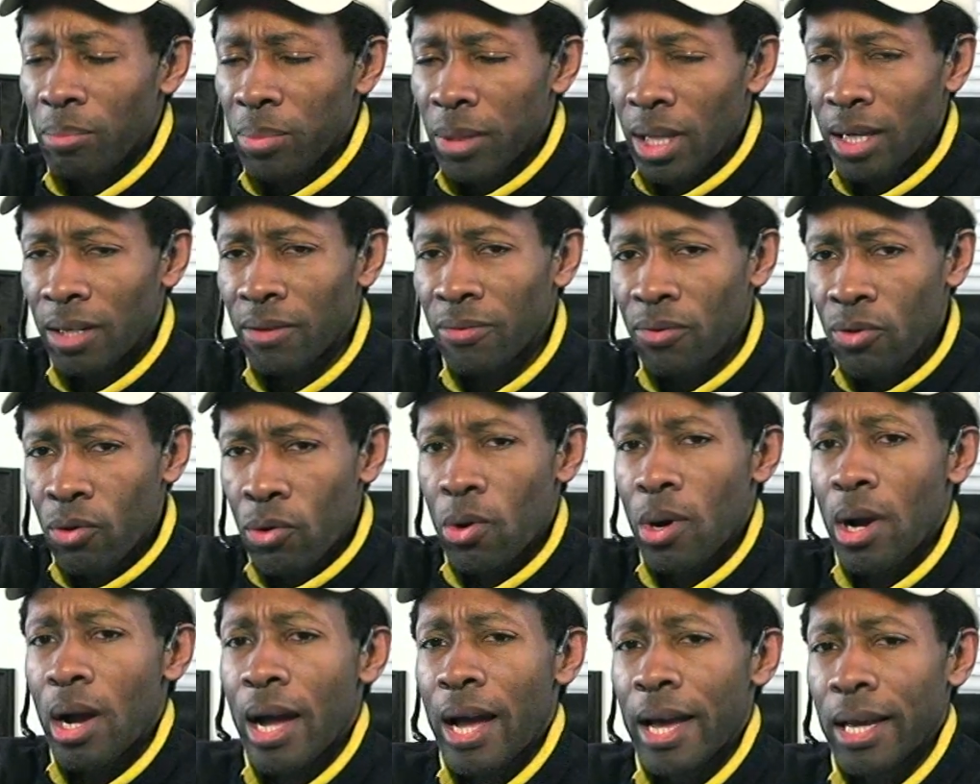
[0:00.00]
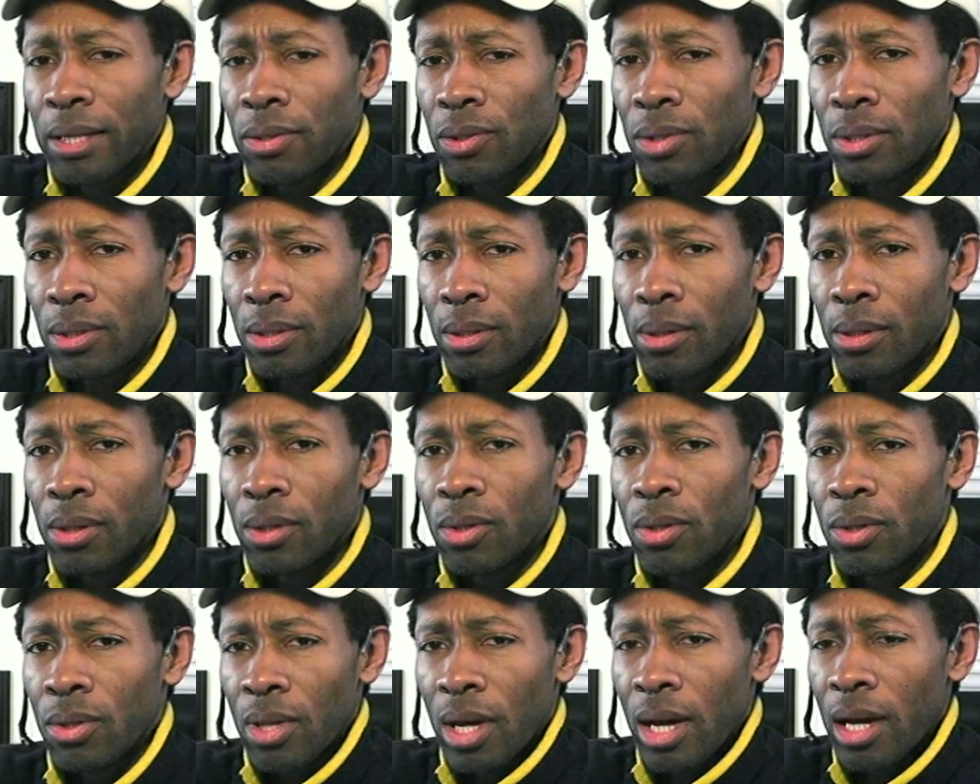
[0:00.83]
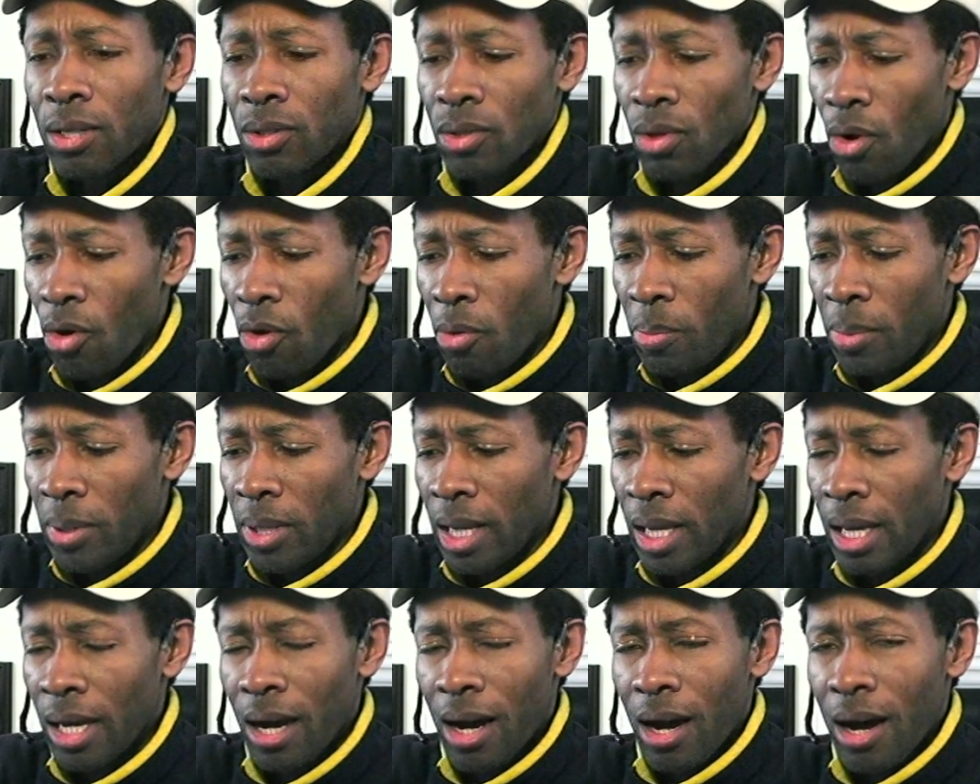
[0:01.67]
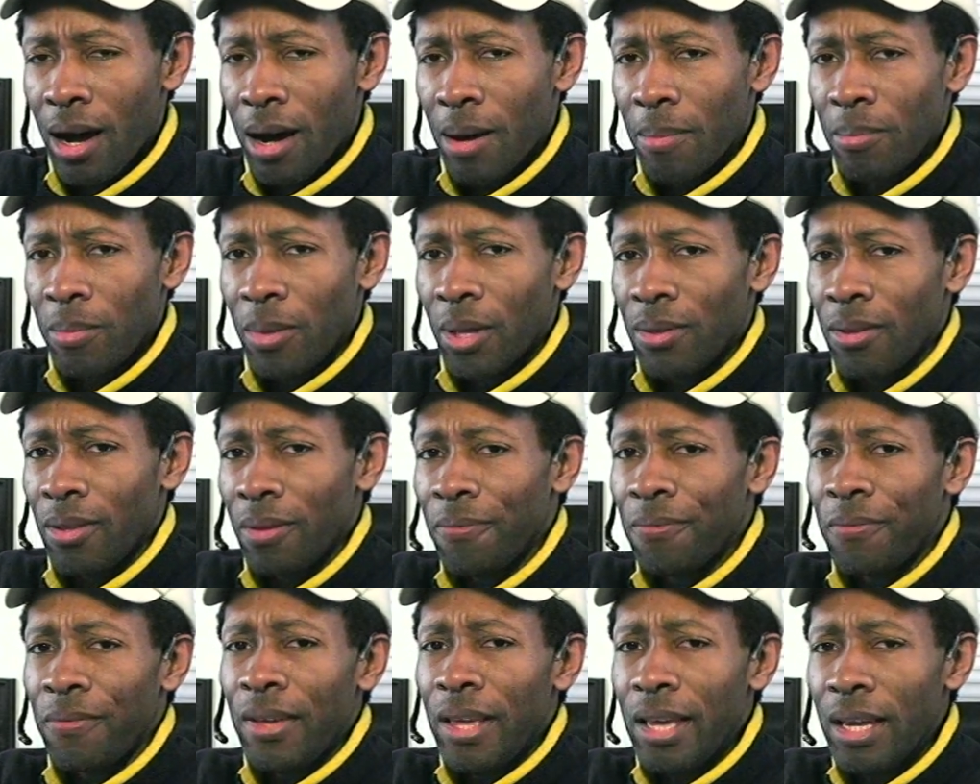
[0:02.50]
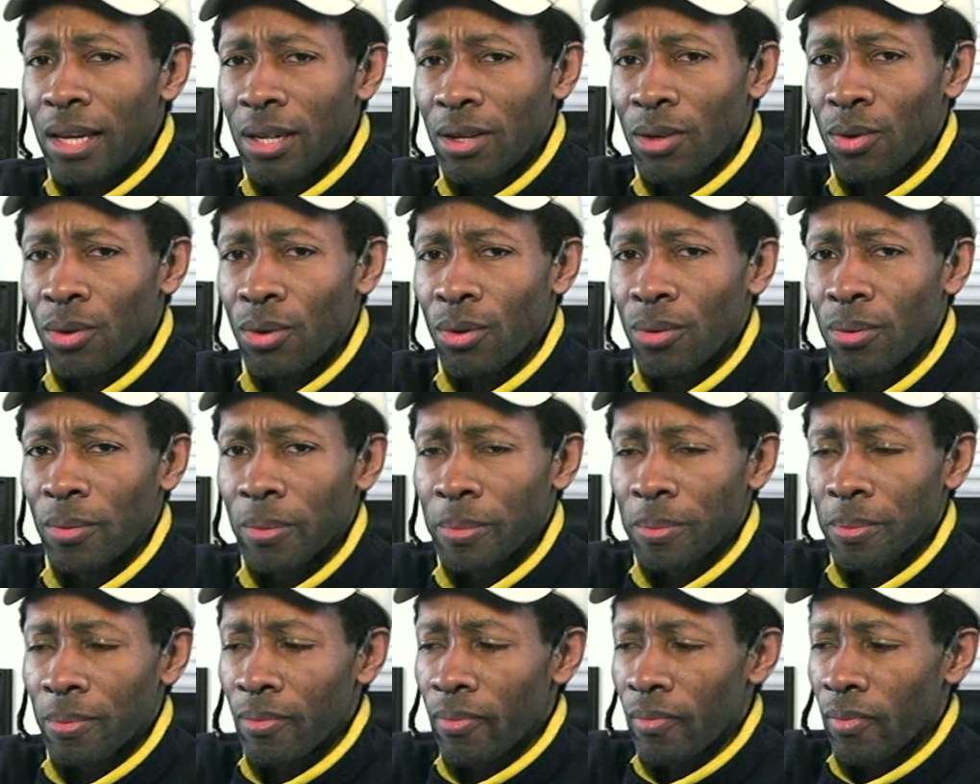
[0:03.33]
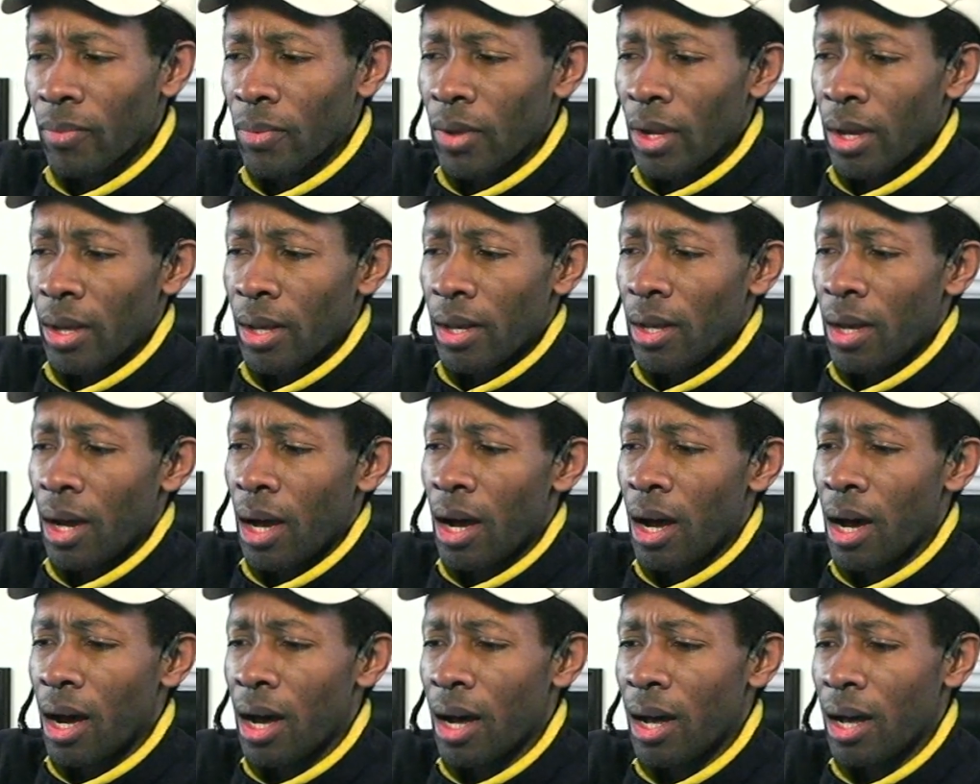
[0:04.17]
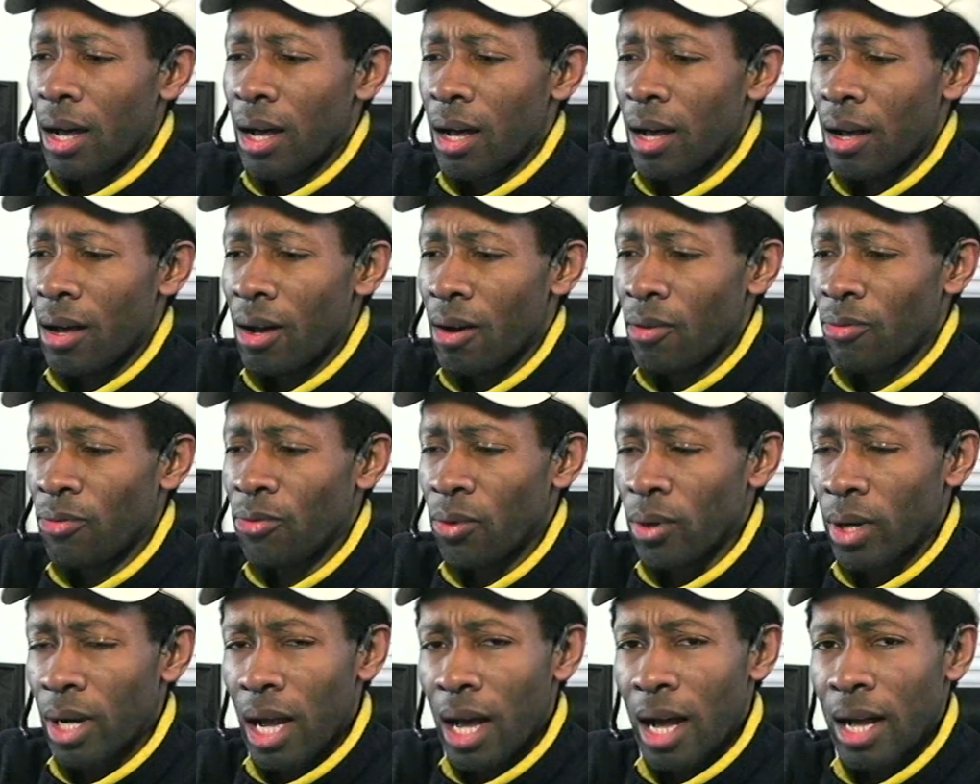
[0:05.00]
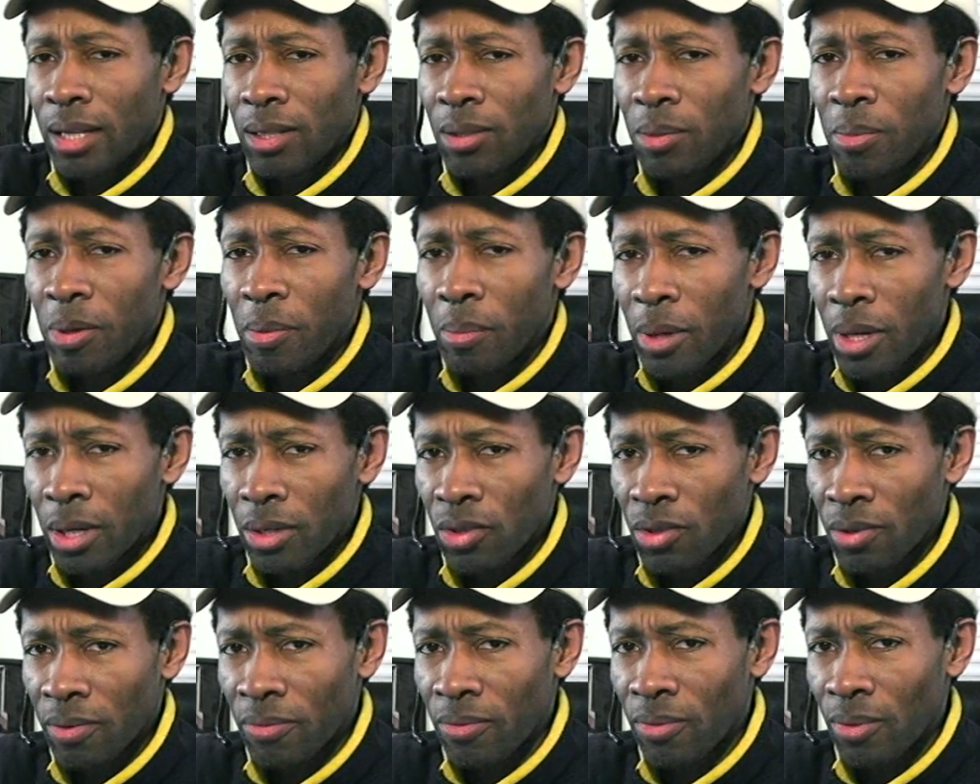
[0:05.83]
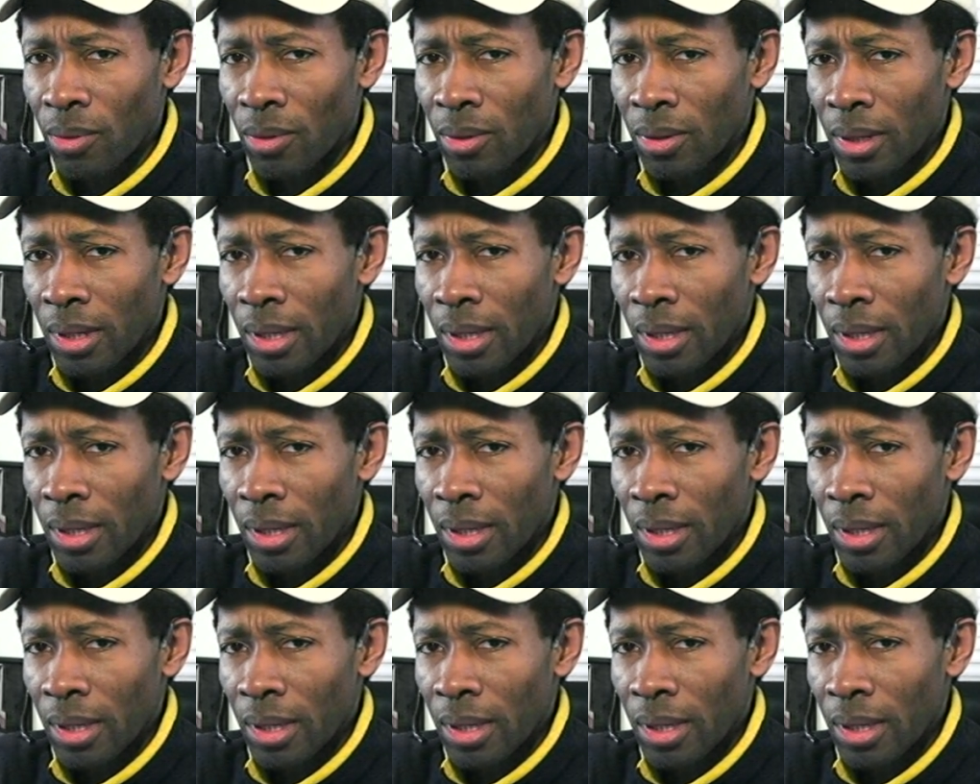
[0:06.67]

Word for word: blood of Christ, thus opening up the vehicle uh, for God to be merciful.